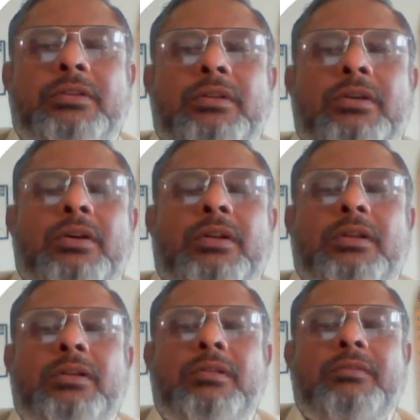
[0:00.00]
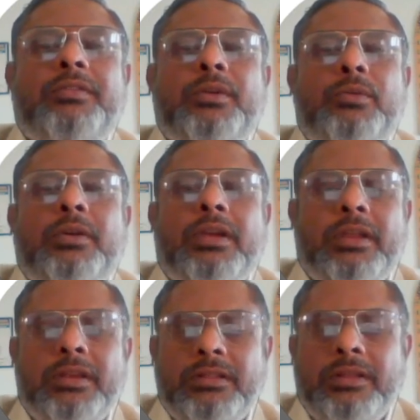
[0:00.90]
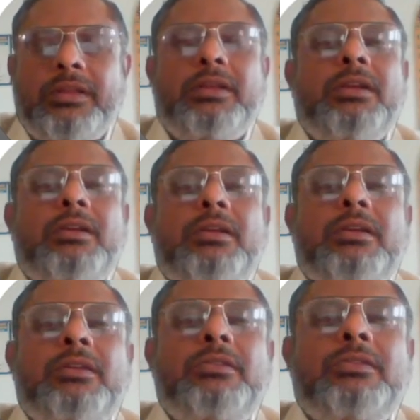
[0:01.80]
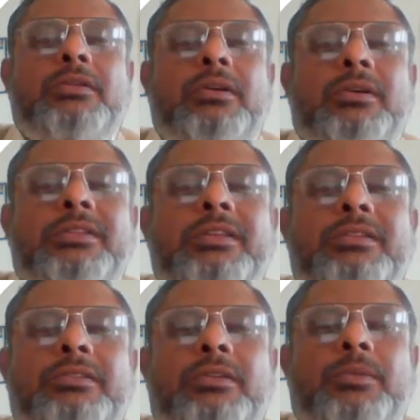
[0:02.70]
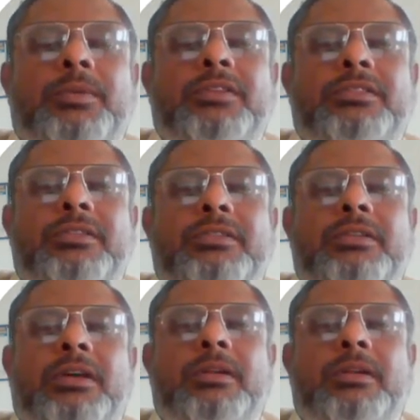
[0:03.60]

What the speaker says: or view anything. So all these operations are